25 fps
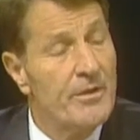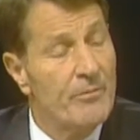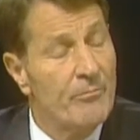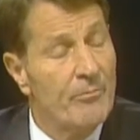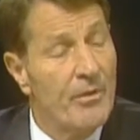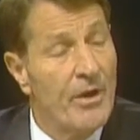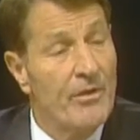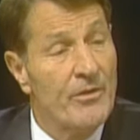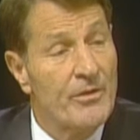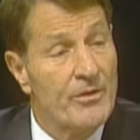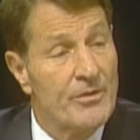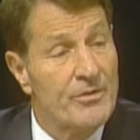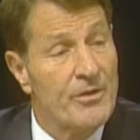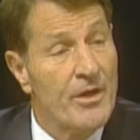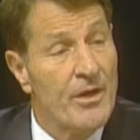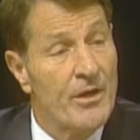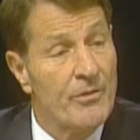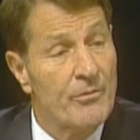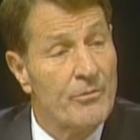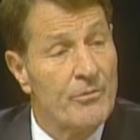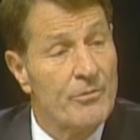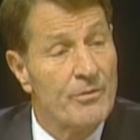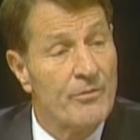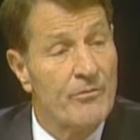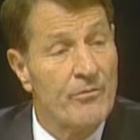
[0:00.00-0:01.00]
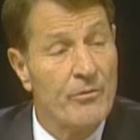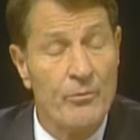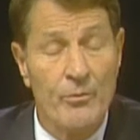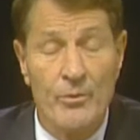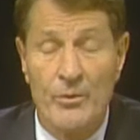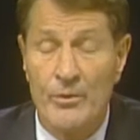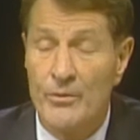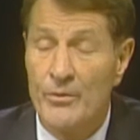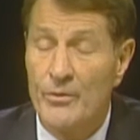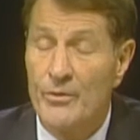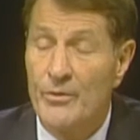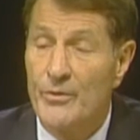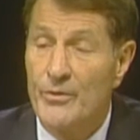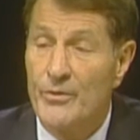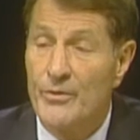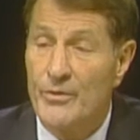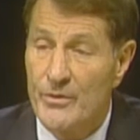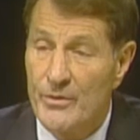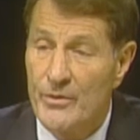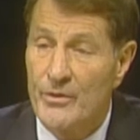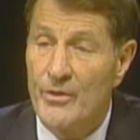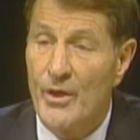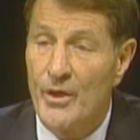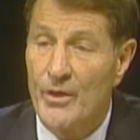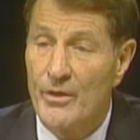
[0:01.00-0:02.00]
by the standards of the world,
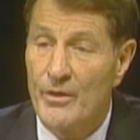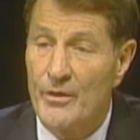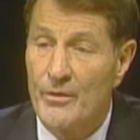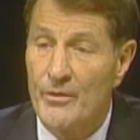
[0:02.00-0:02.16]
not